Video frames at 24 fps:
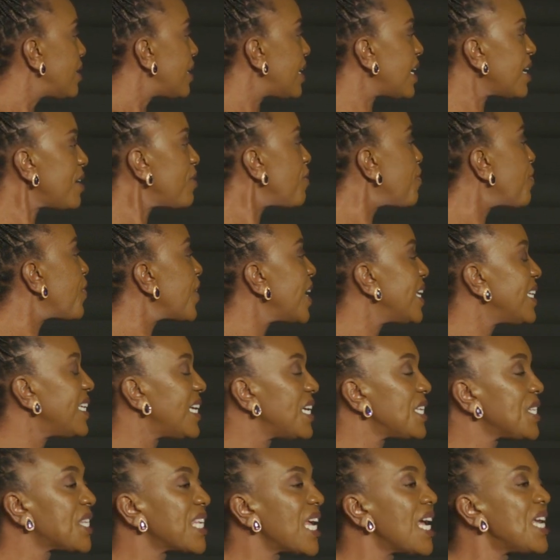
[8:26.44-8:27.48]

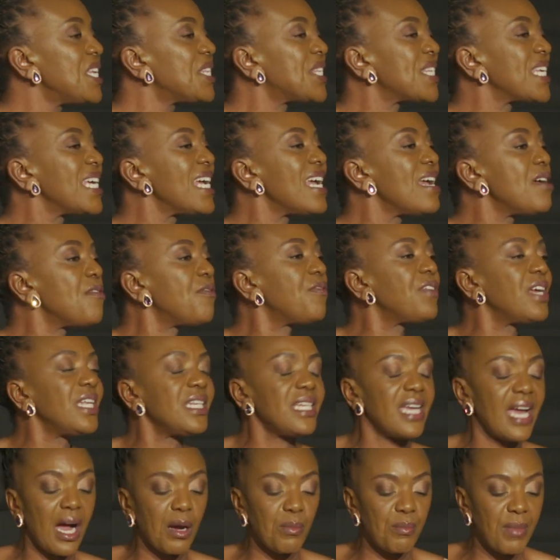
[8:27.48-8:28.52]
It says
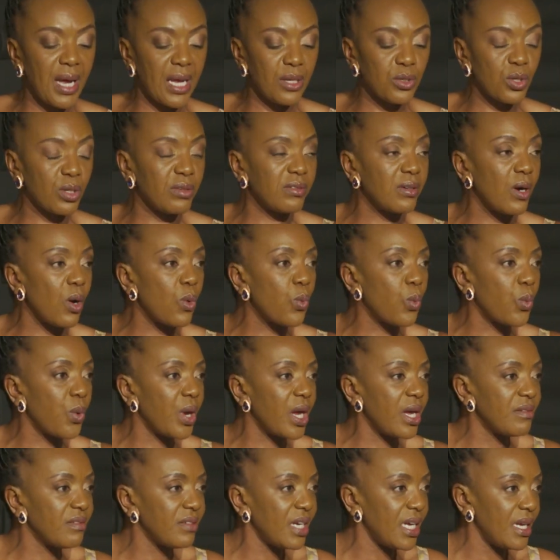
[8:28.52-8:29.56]
even young men grow
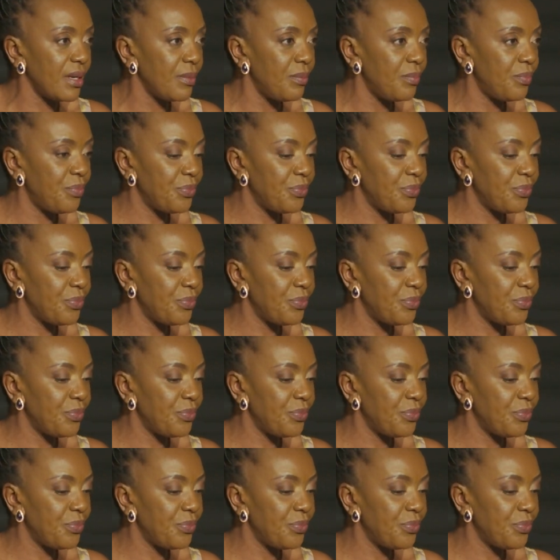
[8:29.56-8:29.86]
weary.